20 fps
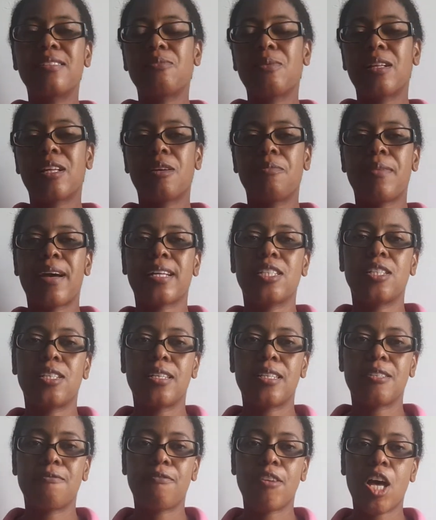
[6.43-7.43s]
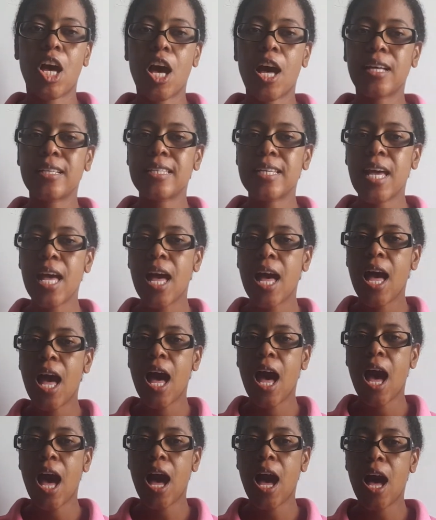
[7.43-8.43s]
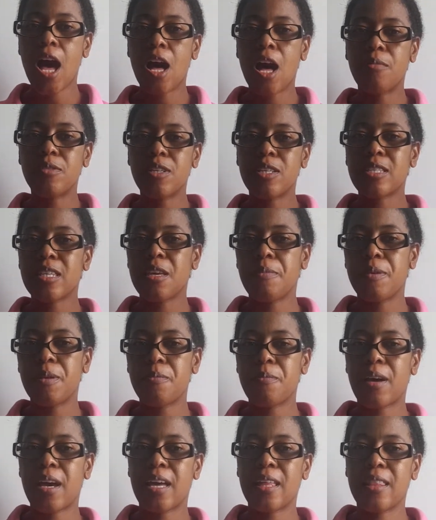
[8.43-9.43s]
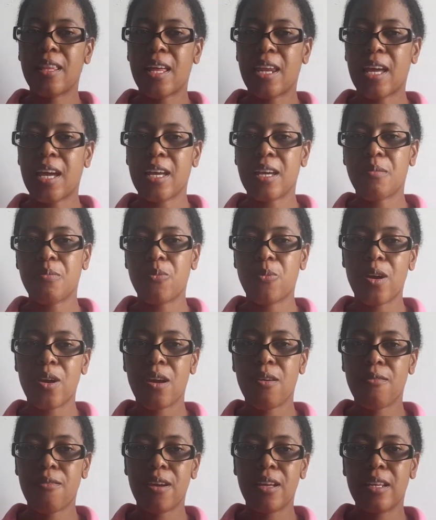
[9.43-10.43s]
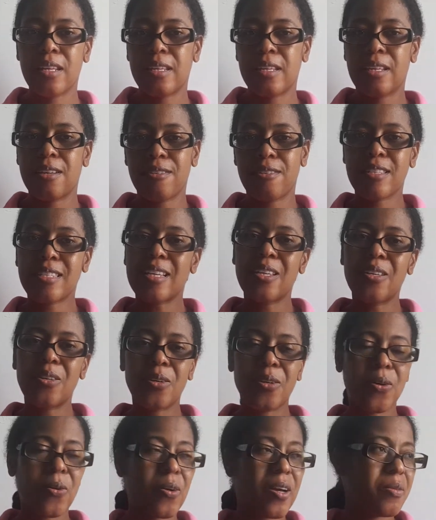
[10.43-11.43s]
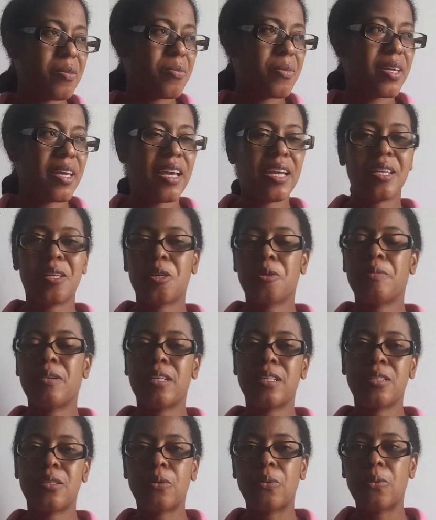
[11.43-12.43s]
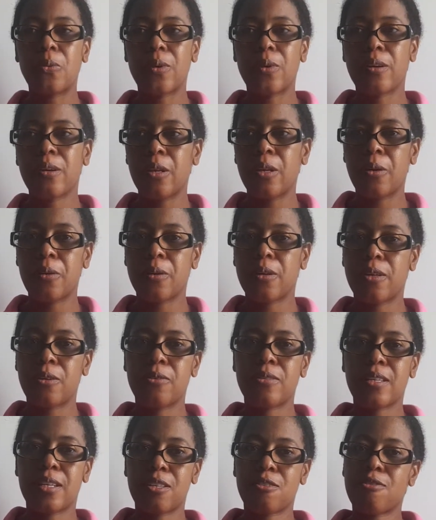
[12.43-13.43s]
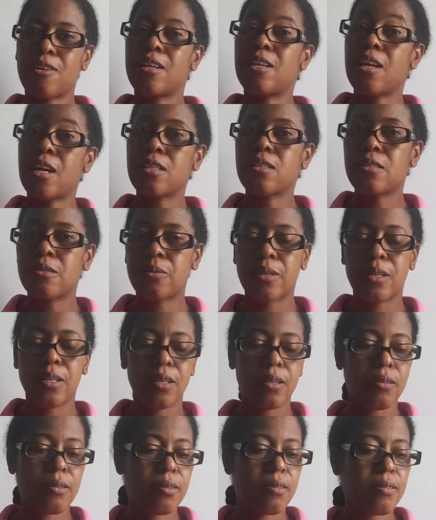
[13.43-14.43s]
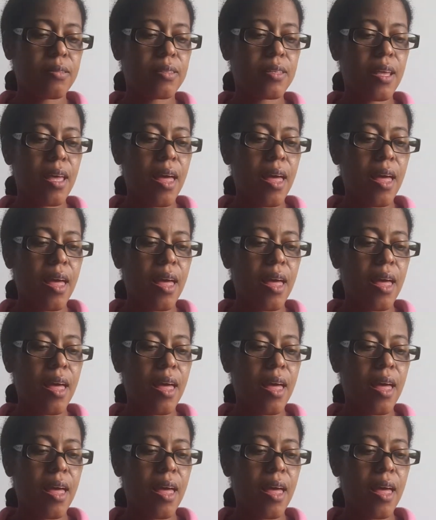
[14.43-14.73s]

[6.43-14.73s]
Welcome back to this vlog. Just keep in mind that I am wearing, there is a logo on me. I normally don't wear logos. I try not to wear logos.